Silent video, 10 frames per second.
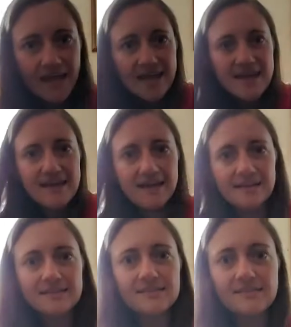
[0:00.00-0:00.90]

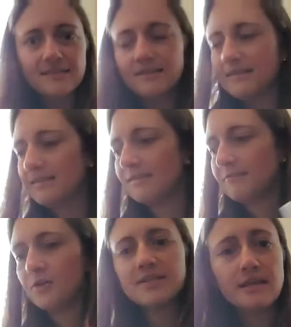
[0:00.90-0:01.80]
And
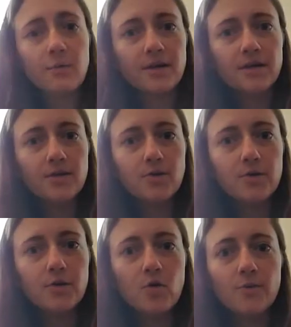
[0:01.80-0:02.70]
first thing we're going to do
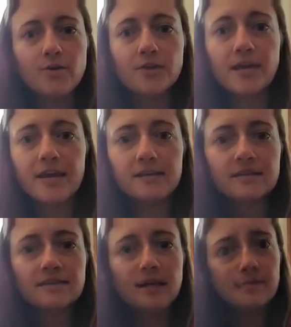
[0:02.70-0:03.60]
when you open your
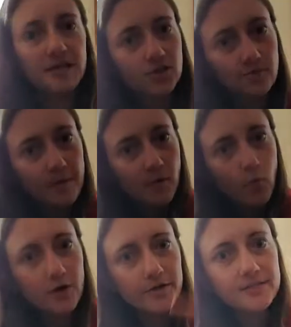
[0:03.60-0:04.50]
case, make sure you remember
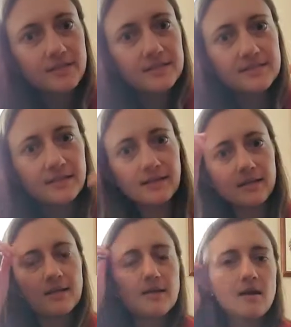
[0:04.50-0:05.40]
words to the ceiling.
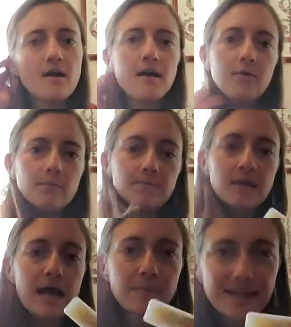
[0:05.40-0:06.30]
All right,
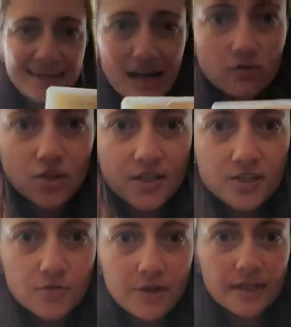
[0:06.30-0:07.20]
I'm going to get out just
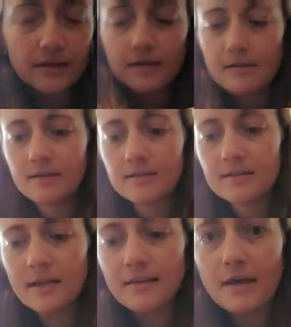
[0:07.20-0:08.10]
the reed.
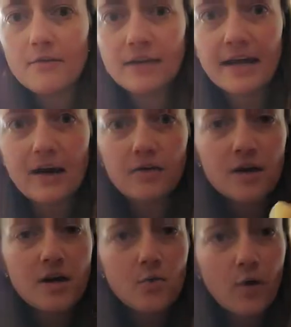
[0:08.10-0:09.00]
Take that reed out.
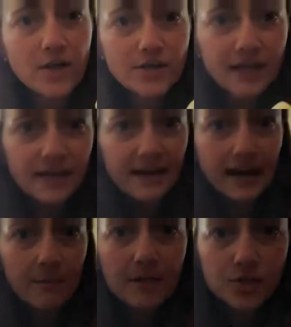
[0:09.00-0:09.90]
While you're taking it
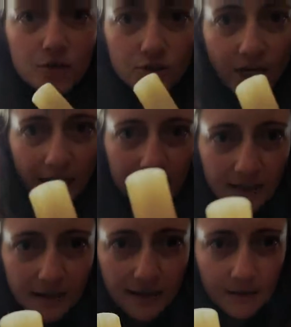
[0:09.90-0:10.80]
out, make sure you check
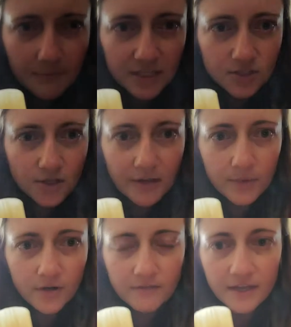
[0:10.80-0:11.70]
it. Make sure that
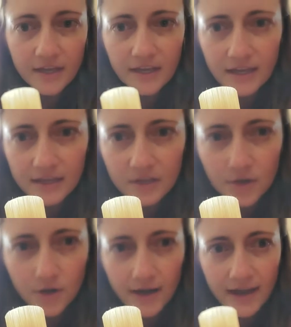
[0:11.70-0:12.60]
we don't have any
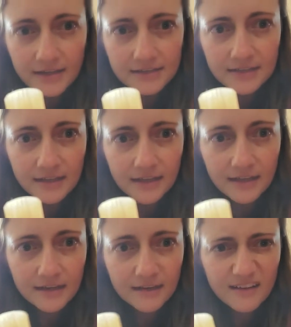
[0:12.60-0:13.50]
cracks in it.